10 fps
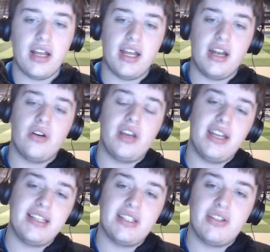Look,
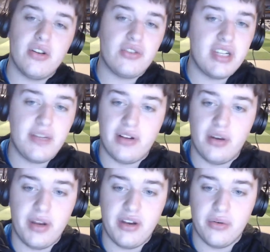it's such a
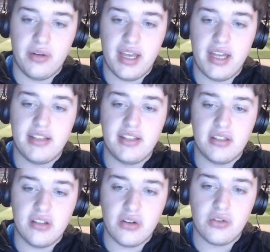difficult window. It is
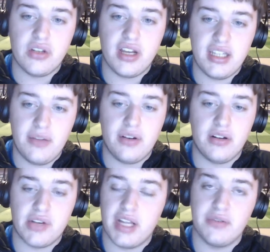such a
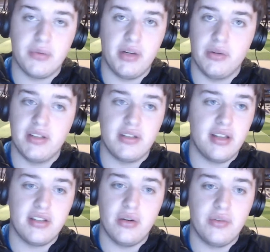difficult transfer window. There's
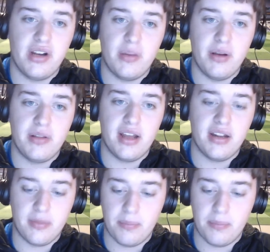there's no doubt about that.